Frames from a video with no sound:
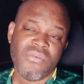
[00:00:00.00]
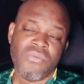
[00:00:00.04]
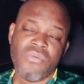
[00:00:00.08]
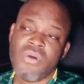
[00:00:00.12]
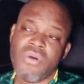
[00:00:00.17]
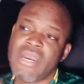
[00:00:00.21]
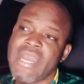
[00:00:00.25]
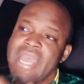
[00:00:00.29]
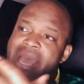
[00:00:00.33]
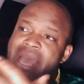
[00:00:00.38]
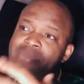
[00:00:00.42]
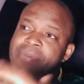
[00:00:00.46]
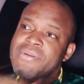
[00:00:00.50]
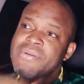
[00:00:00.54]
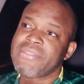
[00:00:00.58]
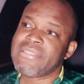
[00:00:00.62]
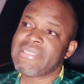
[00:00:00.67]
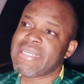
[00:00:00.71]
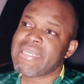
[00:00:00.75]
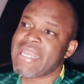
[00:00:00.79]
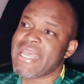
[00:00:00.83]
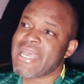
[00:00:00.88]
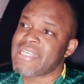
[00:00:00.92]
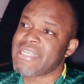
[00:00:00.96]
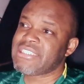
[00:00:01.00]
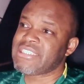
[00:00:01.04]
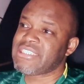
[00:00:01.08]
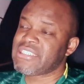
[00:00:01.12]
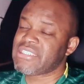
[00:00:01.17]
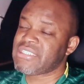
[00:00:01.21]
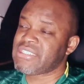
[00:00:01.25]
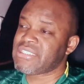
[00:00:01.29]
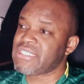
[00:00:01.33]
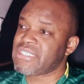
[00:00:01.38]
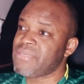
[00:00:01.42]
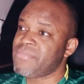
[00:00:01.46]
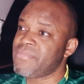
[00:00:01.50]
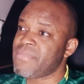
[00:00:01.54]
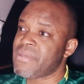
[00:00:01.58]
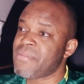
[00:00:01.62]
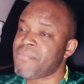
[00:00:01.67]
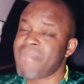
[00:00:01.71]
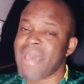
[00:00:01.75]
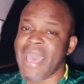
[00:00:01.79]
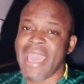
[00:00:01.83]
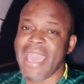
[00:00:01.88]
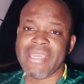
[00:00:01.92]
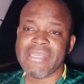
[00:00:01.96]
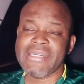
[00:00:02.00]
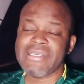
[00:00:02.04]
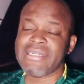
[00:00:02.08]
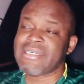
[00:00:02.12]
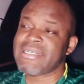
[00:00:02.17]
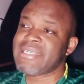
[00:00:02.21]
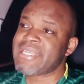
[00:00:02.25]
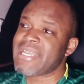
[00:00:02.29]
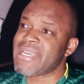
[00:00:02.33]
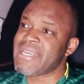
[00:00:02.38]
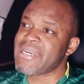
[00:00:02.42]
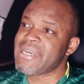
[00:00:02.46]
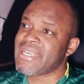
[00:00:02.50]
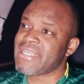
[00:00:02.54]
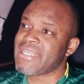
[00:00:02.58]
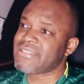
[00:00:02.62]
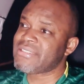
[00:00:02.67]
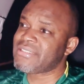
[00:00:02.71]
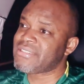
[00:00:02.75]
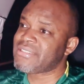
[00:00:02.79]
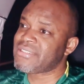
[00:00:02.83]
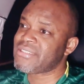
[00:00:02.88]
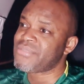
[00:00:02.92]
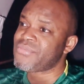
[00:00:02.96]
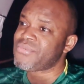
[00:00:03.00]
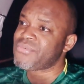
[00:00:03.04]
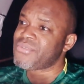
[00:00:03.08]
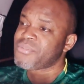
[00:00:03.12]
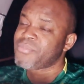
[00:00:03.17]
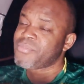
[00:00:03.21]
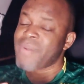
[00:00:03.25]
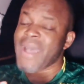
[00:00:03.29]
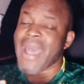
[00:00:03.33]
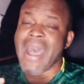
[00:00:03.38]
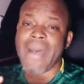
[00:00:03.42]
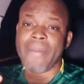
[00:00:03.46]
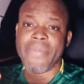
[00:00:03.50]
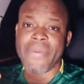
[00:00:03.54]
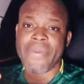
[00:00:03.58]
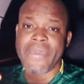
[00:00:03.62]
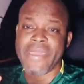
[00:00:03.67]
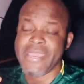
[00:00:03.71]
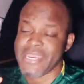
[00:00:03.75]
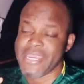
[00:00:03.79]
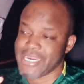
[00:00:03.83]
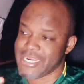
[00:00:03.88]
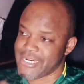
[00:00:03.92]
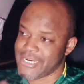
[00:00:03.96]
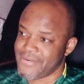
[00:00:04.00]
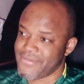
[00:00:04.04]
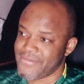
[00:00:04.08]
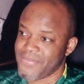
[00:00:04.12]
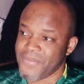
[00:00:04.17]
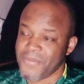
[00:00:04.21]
What happened to Naeto C, man? Back in the day, Naeto C was popping.